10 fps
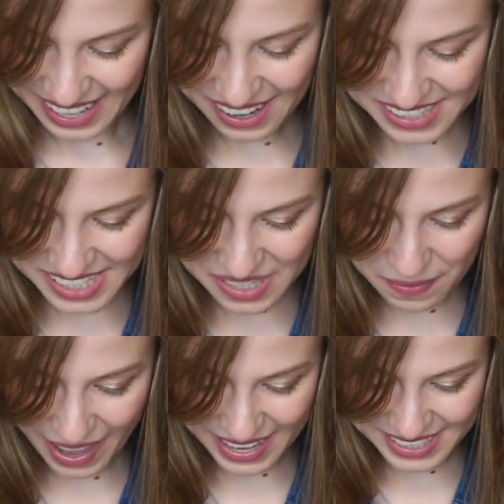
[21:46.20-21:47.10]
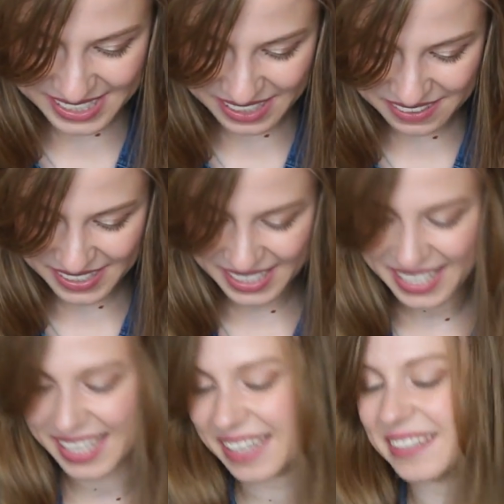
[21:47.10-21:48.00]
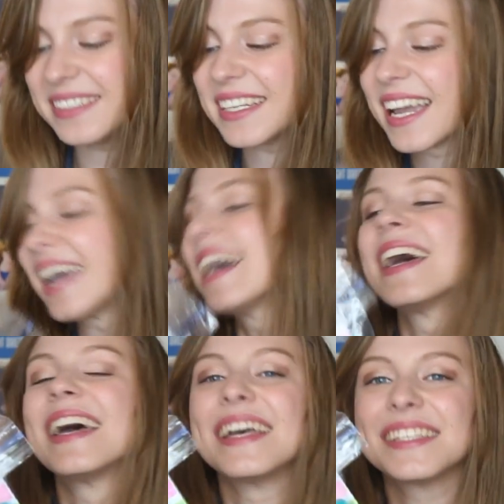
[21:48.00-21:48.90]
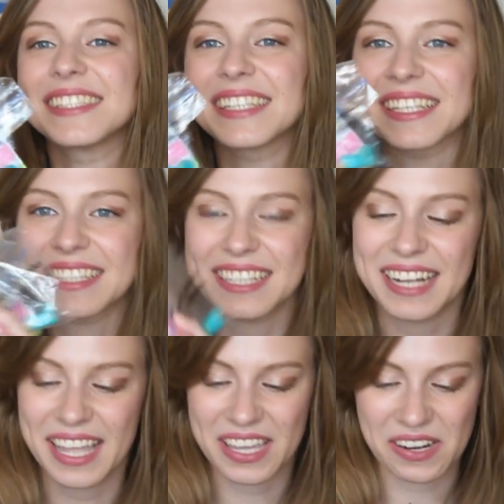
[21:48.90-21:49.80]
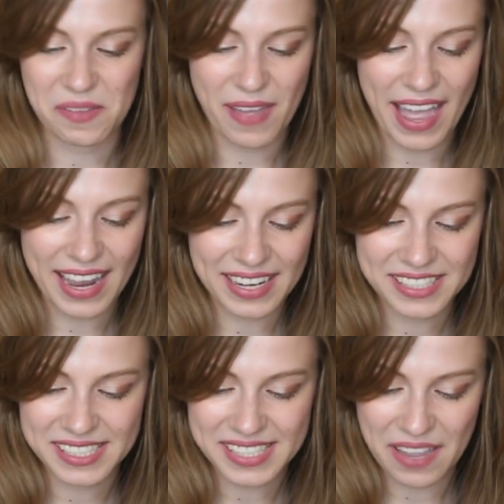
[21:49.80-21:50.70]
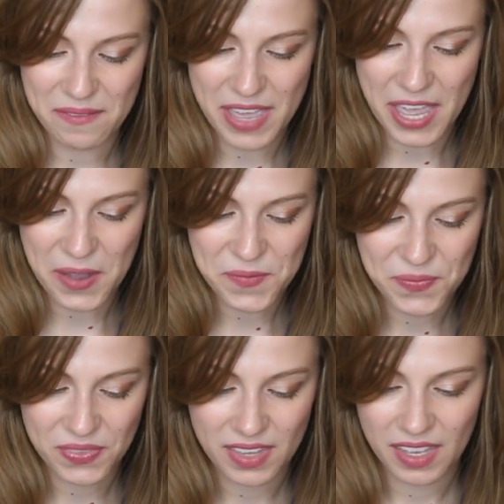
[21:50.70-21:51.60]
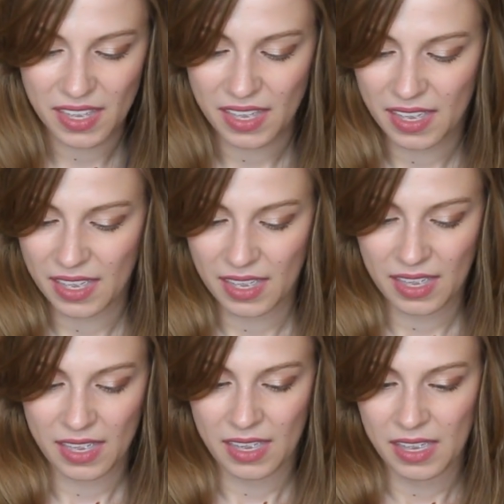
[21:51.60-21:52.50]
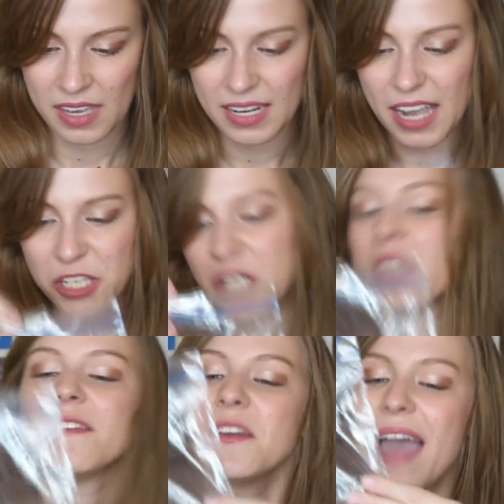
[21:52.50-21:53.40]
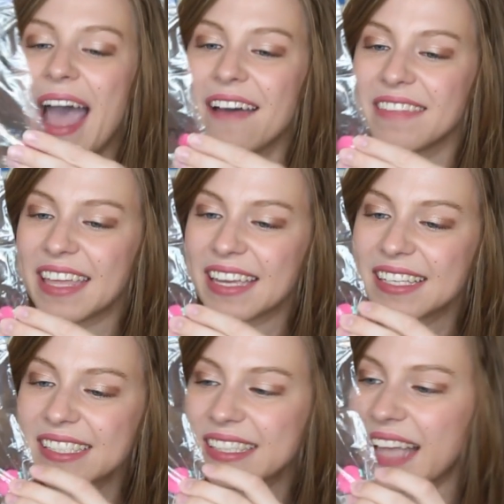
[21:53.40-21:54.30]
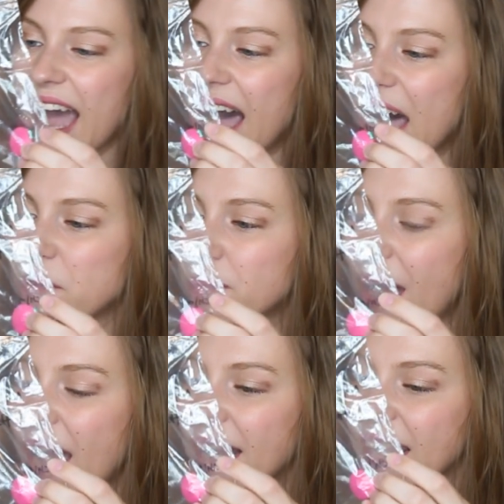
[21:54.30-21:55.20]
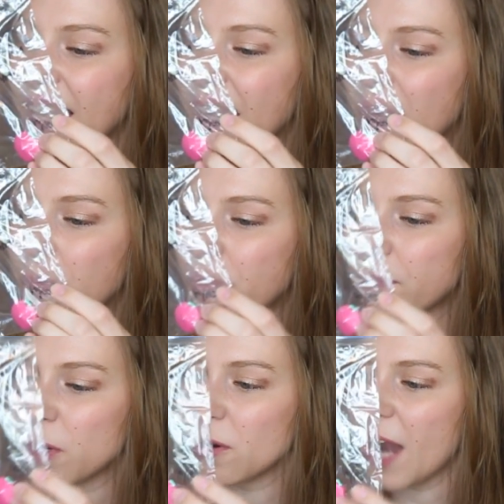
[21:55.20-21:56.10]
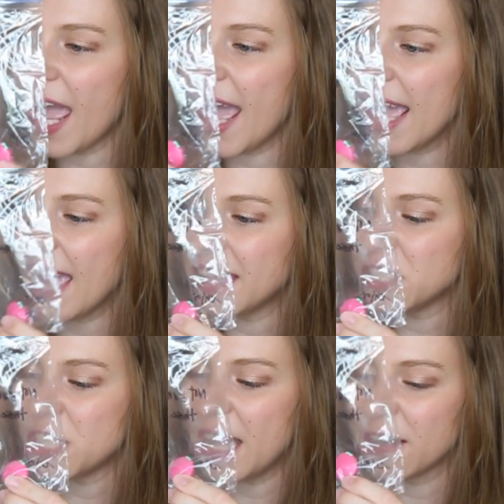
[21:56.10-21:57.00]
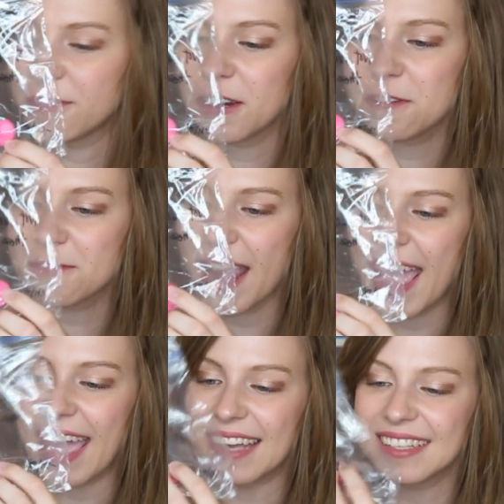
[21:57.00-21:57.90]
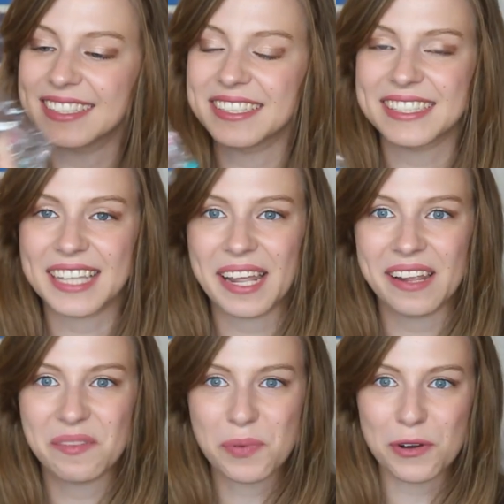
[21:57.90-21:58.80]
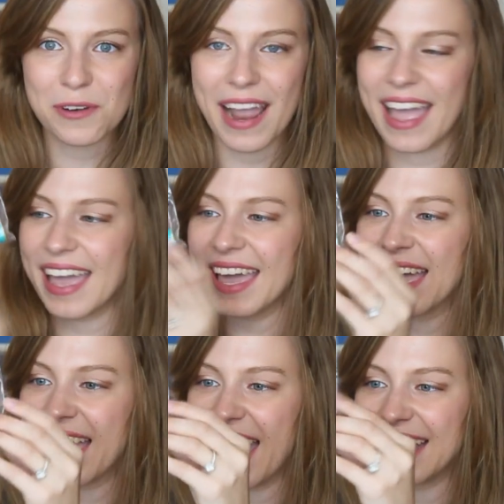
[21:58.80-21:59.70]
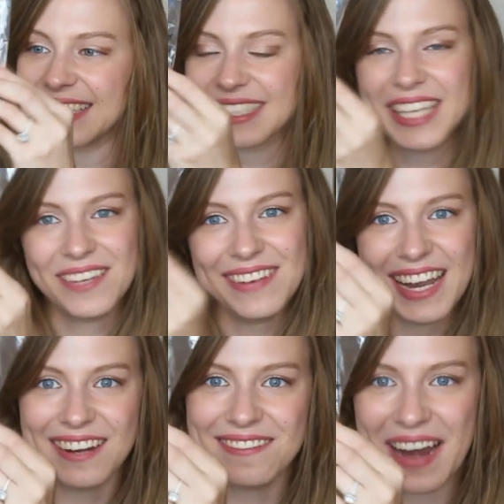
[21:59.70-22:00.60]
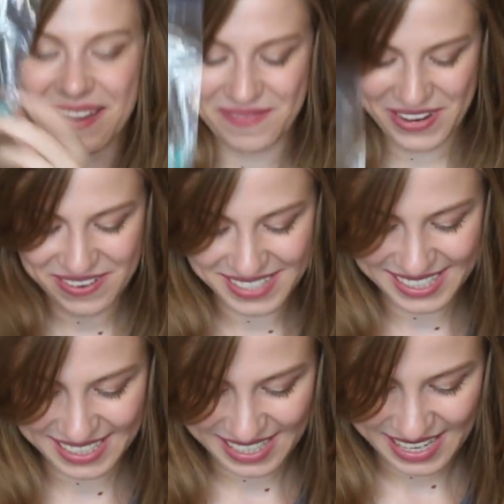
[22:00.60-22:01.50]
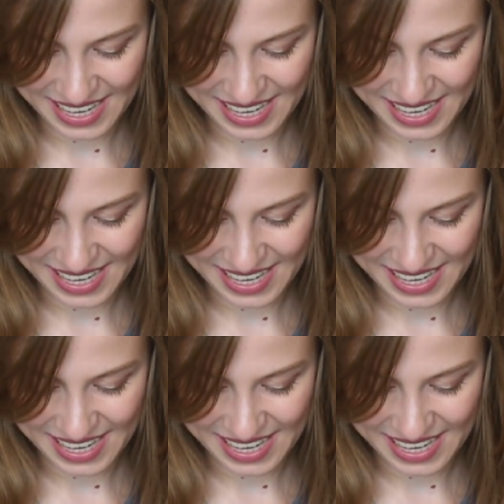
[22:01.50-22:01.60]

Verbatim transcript: Oh, it's like packaged all really cute. It's a little like goodie pack, and she sent me, not sure if you have these, Bonnie Beret and Jennifer Rain. So it's a little beret, but it's cute little rain boot.